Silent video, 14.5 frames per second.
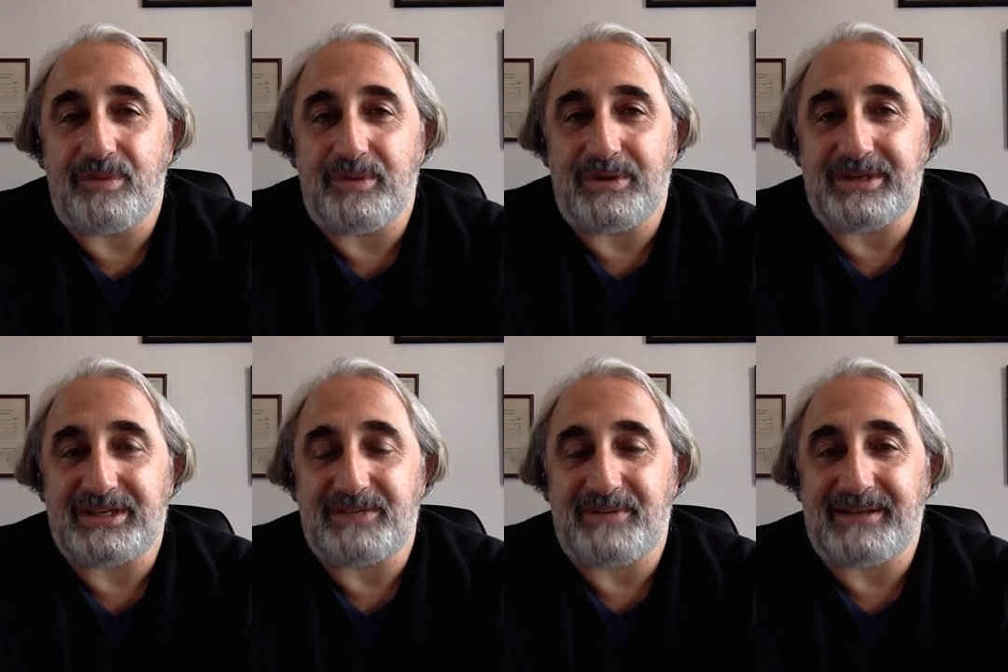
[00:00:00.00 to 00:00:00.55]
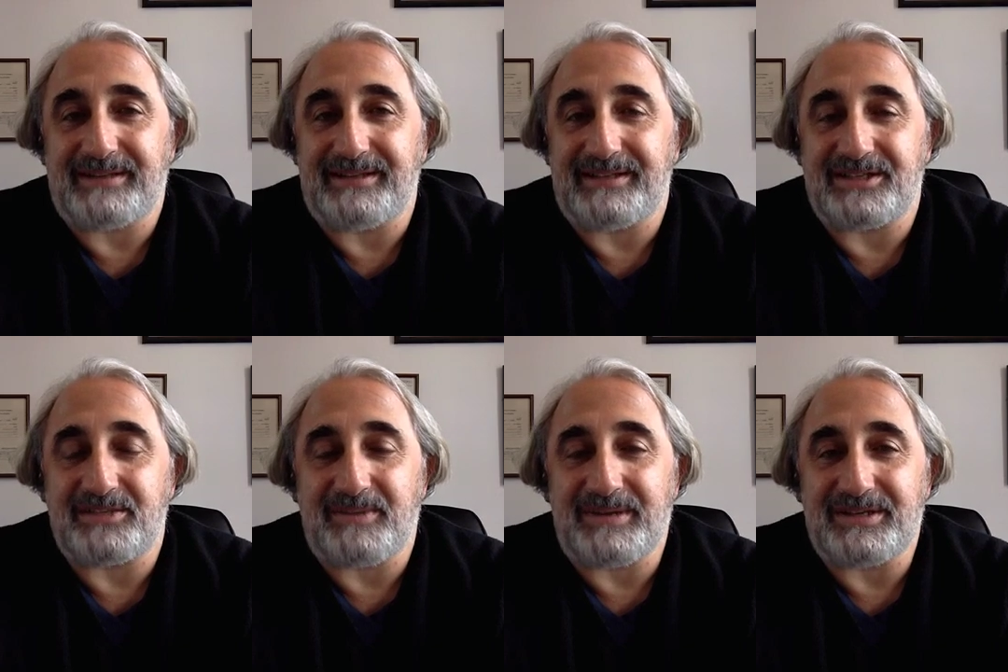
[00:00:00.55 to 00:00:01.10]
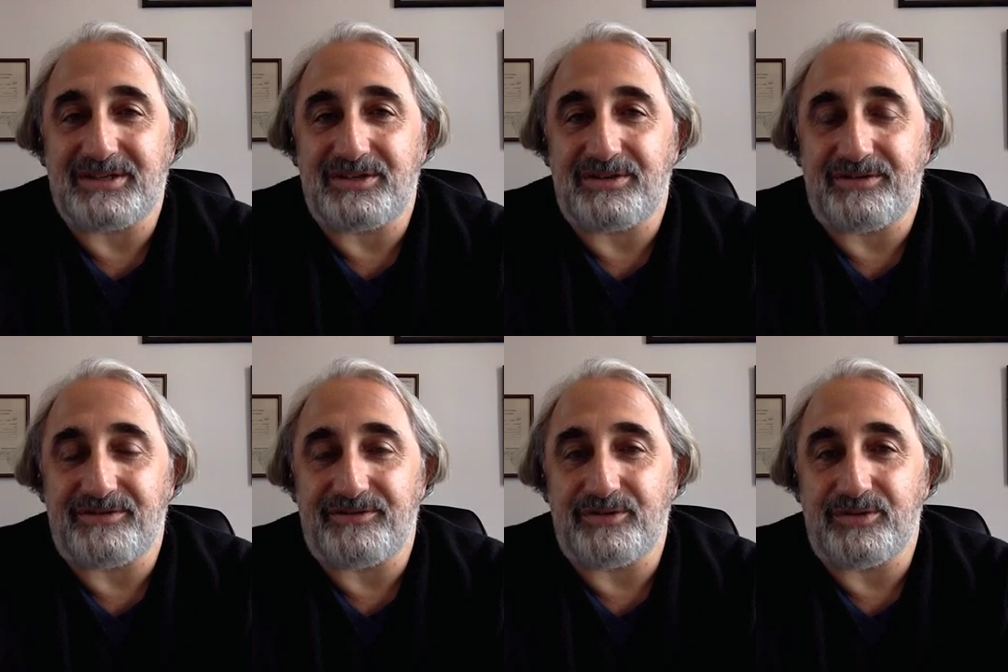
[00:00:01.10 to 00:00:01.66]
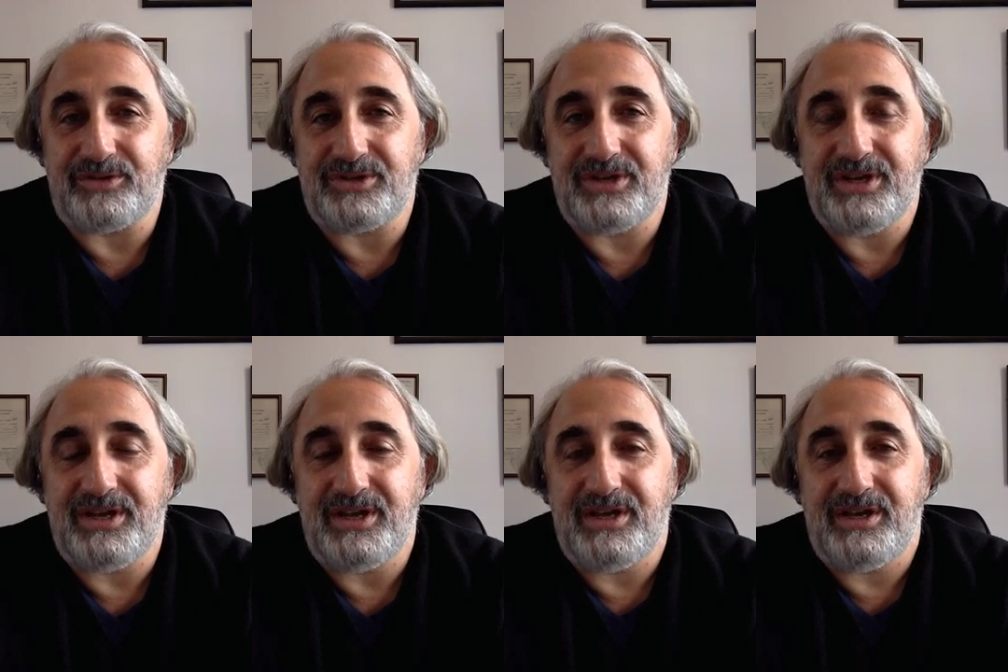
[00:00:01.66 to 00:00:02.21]
we would expect that spicier foods
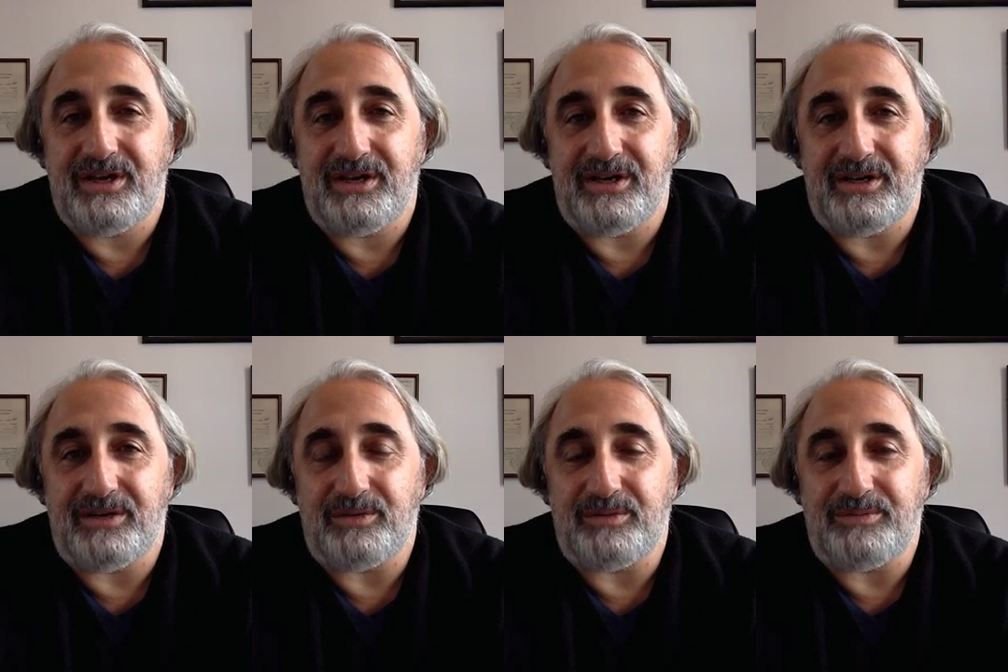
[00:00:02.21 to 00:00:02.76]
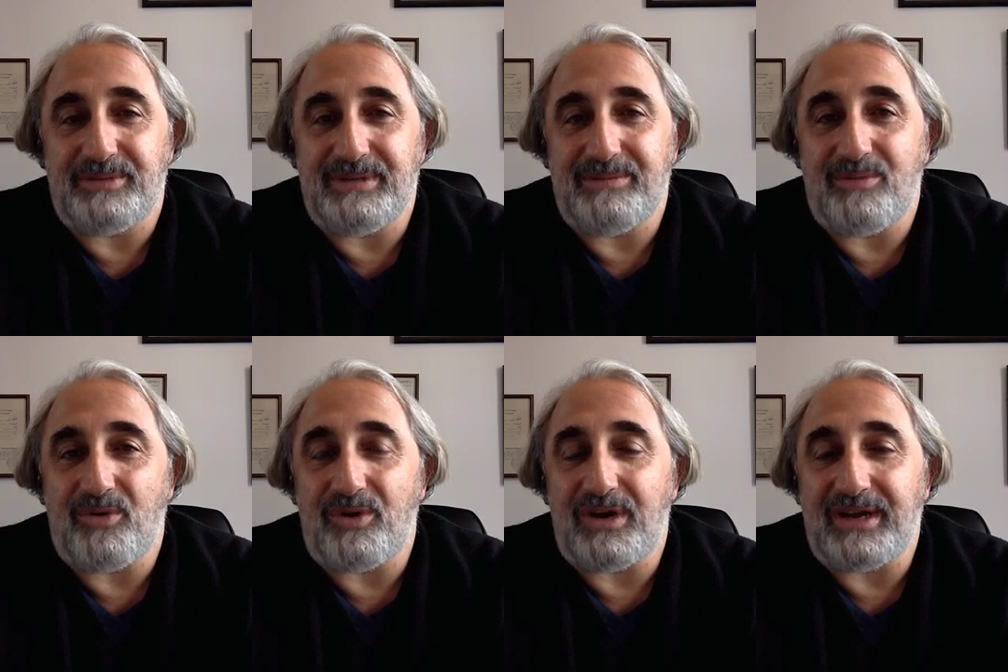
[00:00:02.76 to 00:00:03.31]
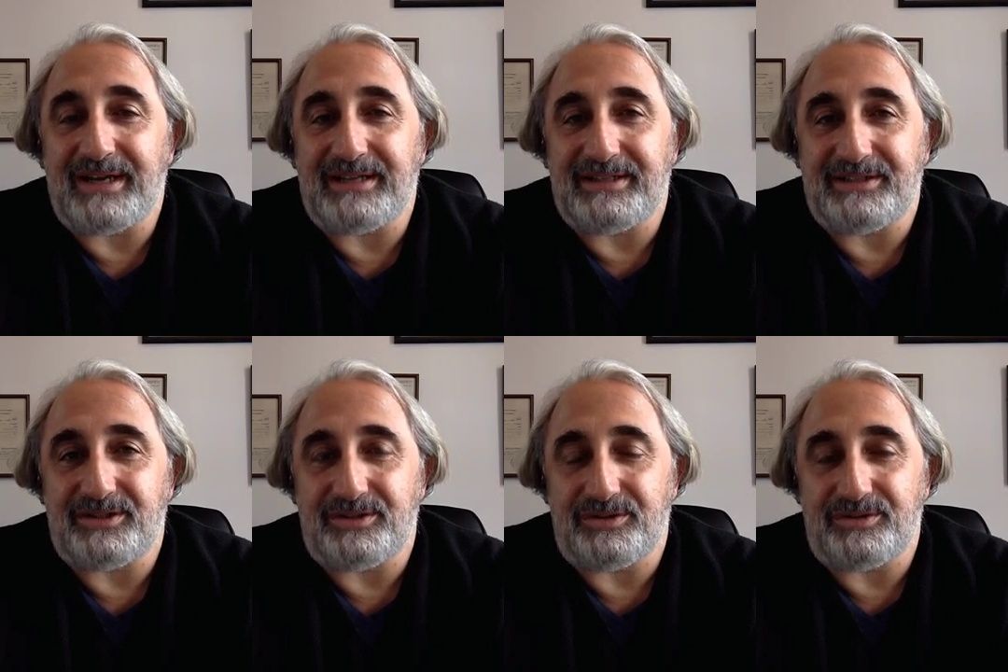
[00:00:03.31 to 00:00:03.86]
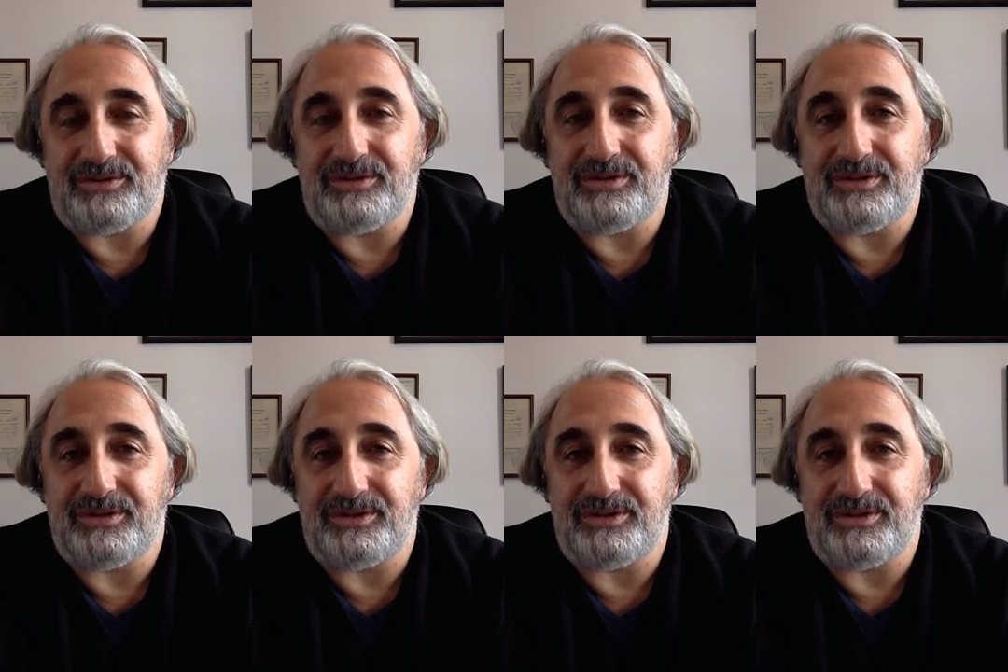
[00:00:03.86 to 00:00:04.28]
would be more likely to